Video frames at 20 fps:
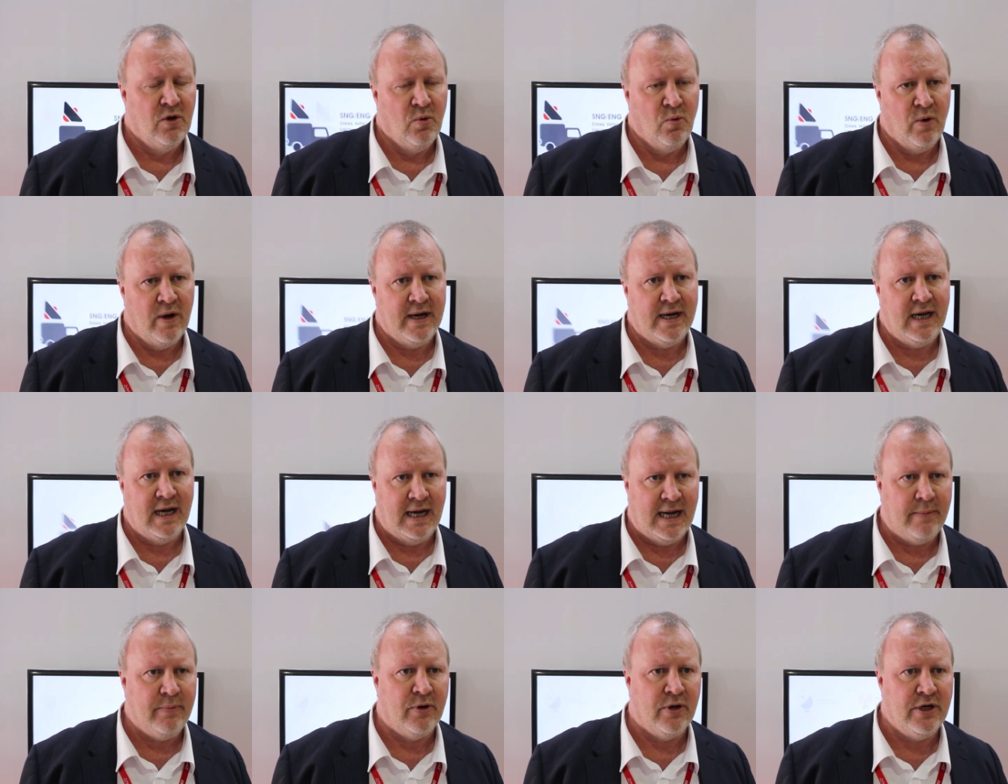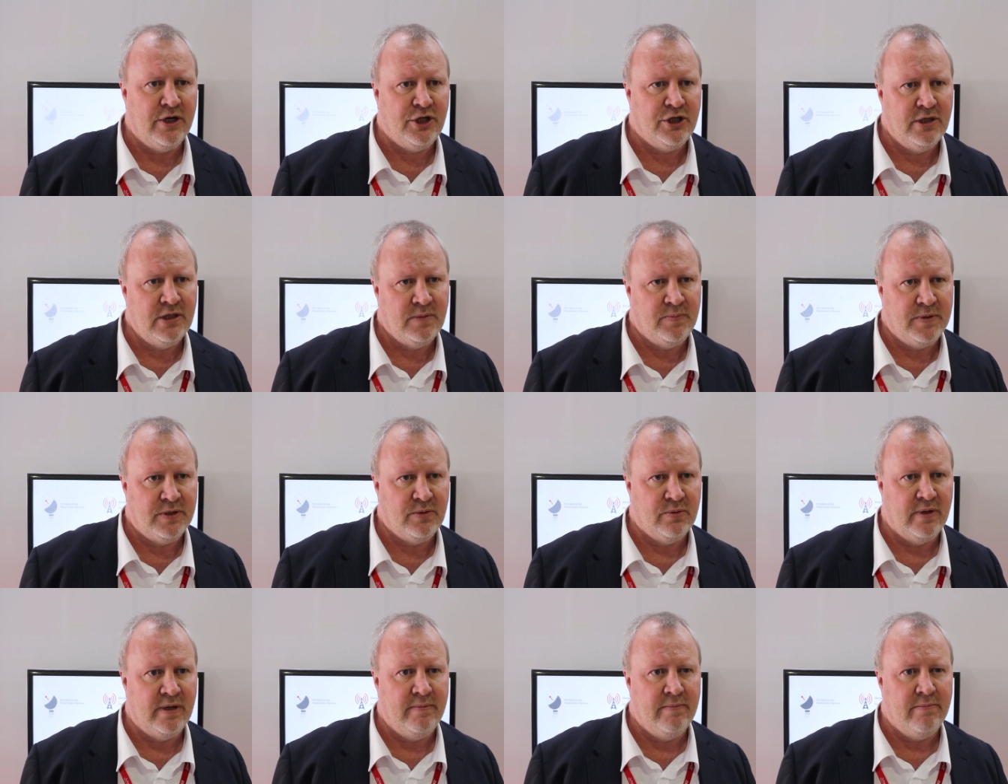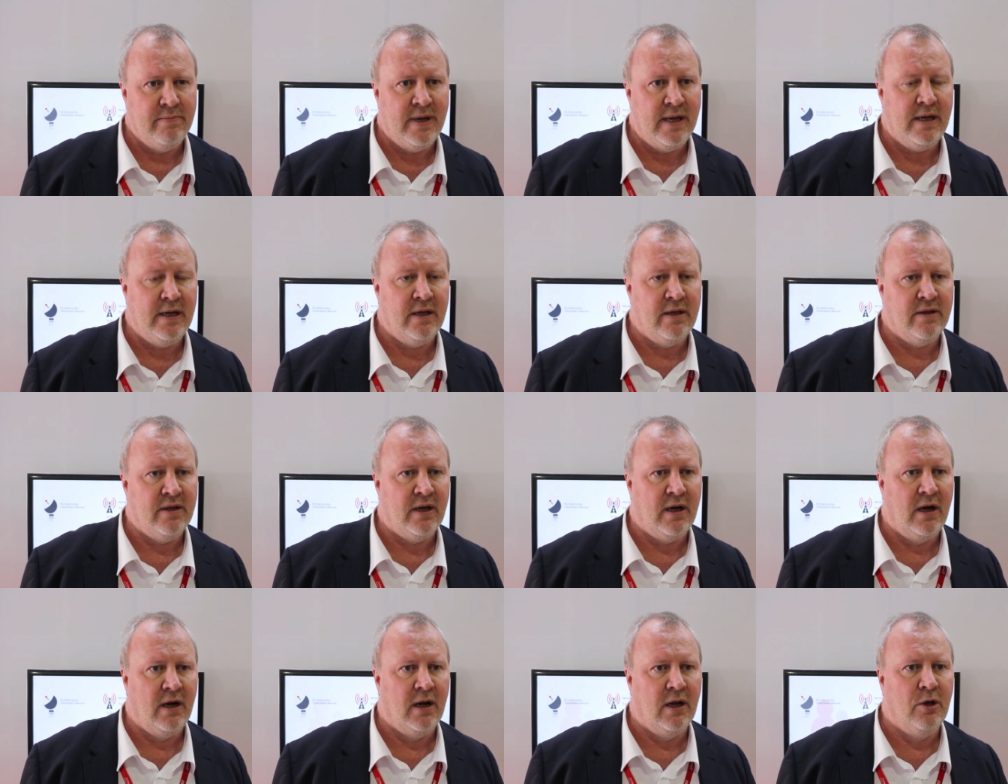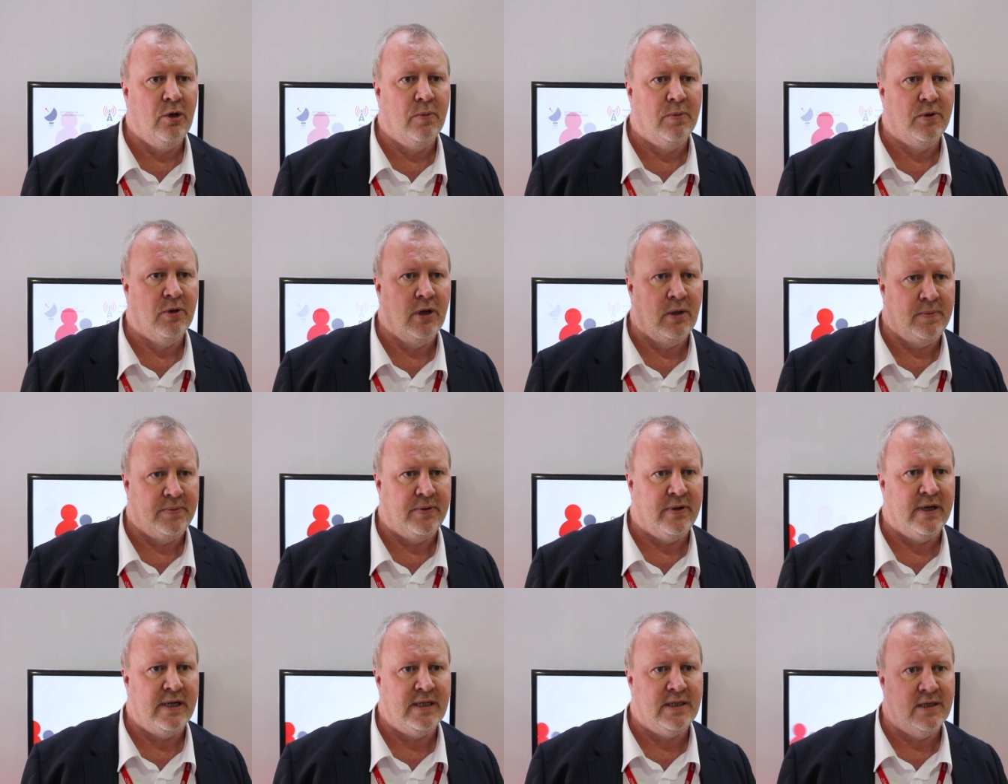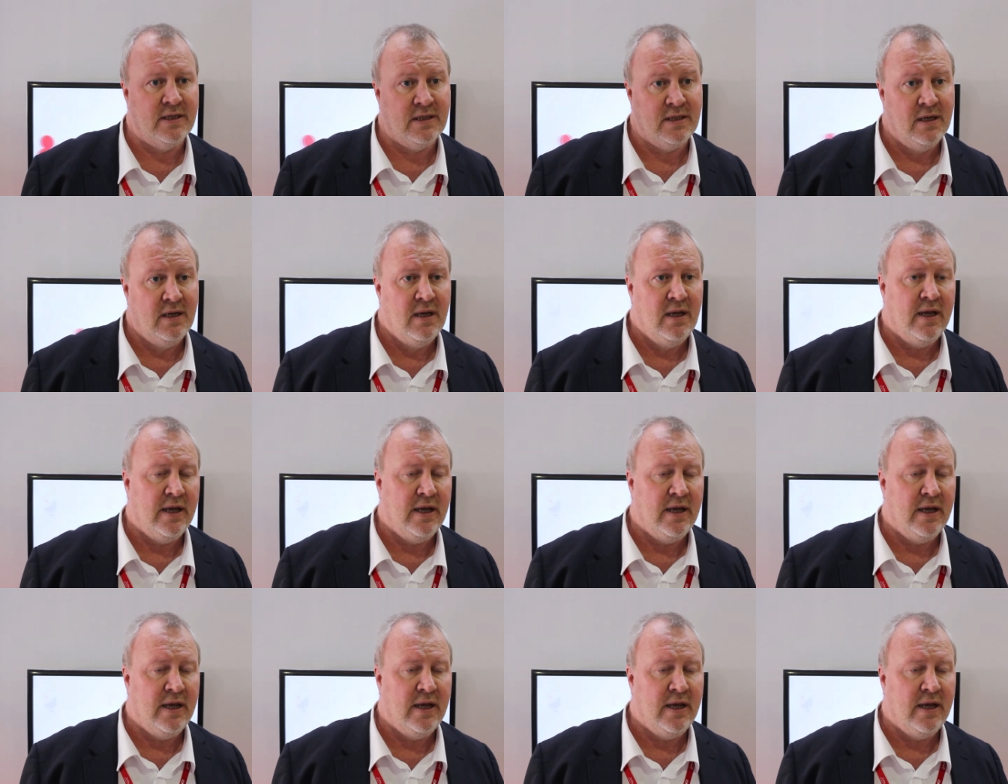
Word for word: where collaborations between many of the global operators